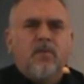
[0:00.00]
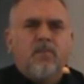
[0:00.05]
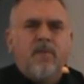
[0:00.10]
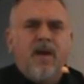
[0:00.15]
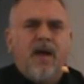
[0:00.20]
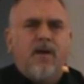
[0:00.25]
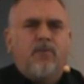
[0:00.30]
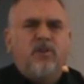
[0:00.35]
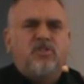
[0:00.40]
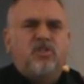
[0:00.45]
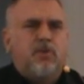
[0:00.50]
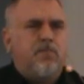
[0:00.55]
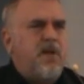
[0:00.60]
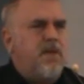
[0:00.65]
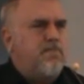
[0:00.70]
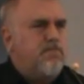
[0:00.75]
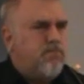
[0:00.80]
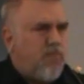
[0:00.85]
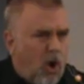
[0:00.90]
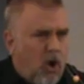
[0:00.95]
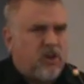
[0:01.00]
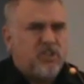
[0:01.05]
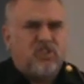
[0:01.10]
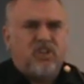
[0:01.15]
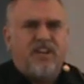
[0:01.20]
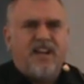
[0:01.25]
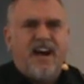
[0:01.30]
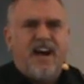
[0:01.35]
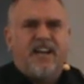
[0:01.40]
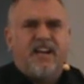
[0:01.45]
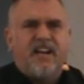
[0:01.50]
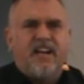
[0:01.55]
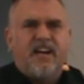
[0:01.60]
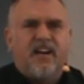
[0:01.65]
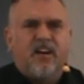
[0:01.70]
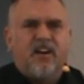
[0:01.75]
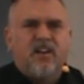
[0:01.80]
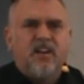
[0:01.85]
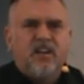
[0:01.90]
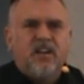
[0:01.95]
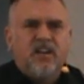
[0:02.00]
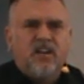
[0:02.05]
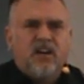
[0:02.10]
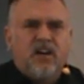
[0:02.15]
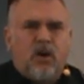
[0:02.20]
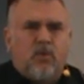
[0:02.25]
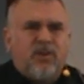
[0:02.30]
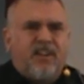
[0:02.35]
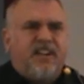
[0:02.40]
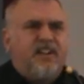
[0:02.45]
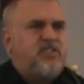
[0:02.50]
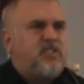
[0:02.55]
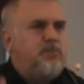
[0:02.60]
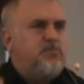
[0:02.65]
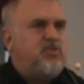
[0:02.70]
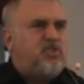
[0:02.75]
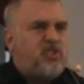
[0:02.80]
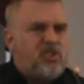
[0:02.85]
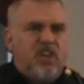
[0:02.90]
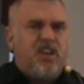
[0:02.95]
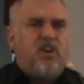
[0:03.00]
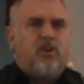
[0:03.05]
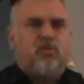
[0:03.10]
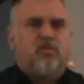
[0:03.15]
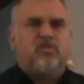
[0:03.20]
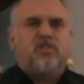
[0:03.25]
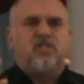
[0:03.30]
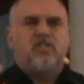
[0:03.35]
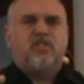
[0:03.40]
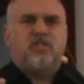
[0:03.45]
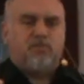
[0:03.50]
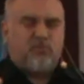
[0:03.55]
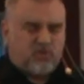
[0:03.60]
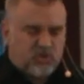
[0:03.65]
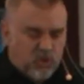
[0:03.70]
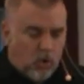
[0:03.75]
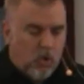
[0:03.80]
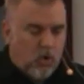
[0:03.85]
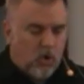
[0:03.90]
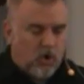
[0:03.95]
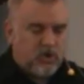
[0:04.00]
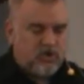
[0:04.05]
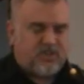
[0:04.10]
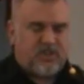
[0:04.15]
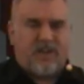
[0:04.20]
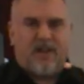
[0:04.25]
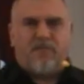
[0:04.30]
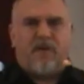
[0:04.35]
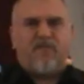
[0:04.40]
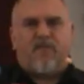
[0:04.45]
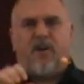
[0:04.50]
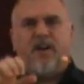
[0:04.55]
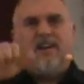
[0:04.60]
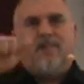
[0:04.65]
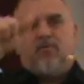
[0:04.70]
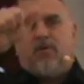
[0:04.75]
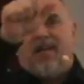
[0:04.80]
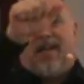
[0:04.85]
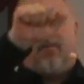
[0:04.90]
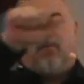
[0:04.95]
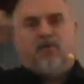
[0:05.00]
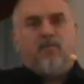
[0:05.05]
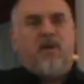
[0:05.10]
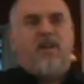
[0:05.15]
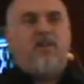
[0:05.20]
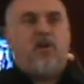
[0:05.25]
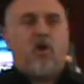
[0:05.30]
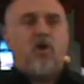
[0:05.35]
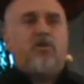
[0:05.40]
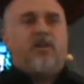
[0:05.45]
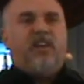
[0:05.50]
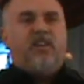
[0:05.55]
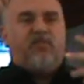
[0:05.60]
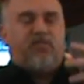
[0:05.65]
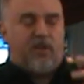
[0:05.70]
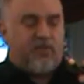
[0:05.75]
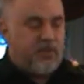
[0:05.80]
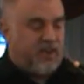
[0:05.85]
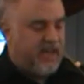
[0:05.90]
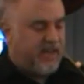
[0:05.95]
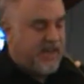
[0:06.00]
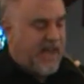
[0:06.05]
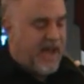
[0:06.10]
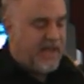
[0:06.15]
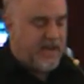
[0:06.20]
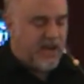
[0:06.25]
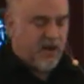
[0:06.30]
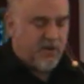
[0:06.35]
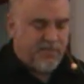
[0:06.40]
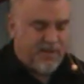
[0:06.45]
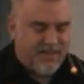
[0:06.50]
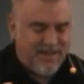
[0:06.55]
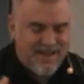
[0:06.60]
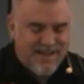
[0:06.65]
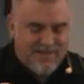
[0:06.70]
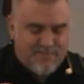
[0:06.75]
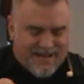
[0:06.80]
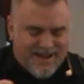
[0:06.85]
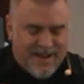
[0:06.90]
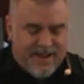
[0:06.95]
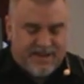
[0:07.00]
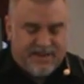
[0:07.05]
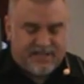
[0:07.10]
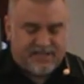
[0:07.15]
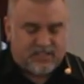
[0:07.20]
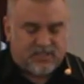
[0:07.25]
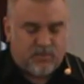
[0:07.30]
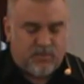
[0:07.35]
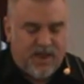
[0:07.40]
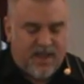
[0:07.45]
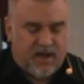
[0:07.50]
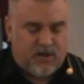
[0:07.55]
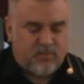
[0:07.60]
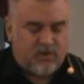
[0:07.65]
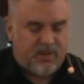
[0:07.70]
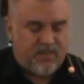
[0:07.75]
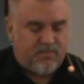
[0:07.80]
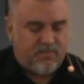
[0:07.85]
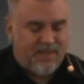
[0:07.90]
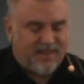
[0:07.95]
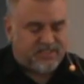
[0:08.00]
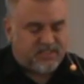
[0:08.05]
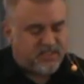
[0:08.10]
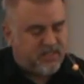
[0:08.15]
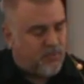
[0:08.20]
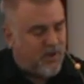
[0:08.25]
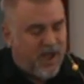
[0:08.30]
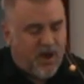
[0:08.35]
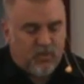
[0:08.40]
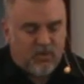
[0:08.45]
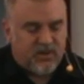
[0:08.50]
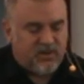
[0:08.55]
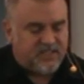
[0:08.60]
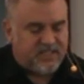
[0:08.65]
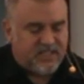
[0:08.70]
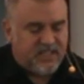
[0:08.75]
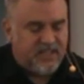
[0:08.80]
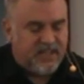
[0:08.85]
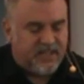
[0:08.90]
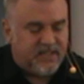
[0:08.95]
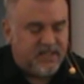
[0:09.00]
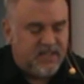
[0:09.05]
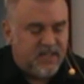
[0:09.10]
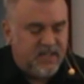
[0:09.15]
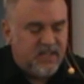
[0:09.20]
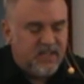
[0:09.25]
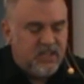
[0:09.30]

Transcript: Man, we should be marching out of here. I want to get some shields and some swords, and I'm afraid of that we'd hurt each other getting out of here. But man, that's the way I want to. That's the way I want to see it.